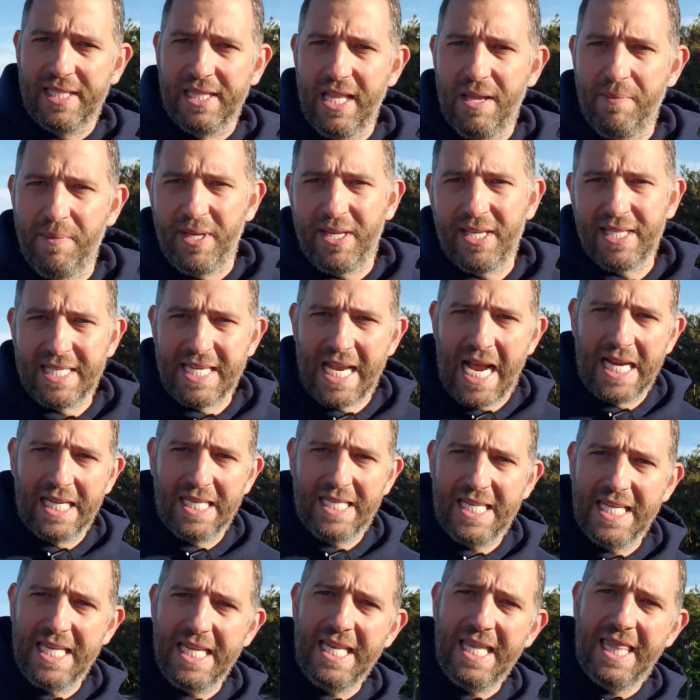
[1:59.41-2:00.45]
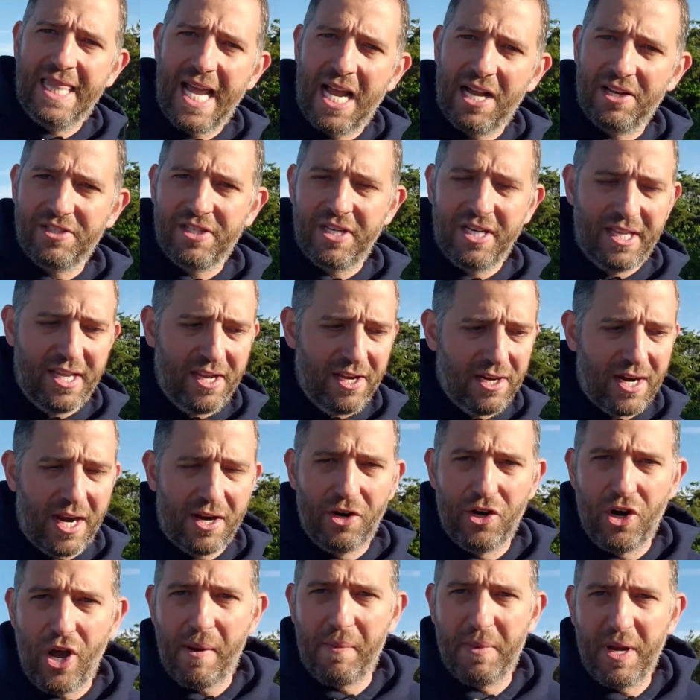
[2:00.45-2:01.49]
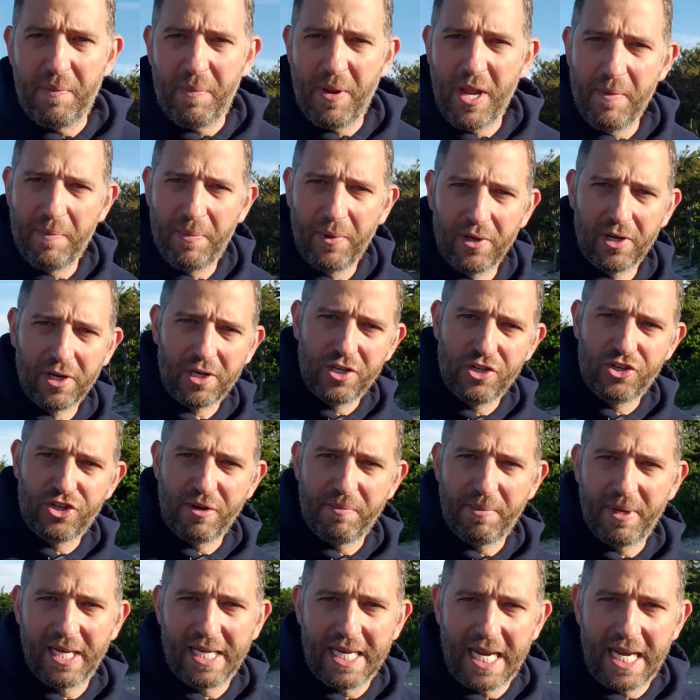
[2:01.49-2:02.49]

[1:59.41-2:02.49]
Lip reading: limit is $19,000 a year. I don't know how many people are contributing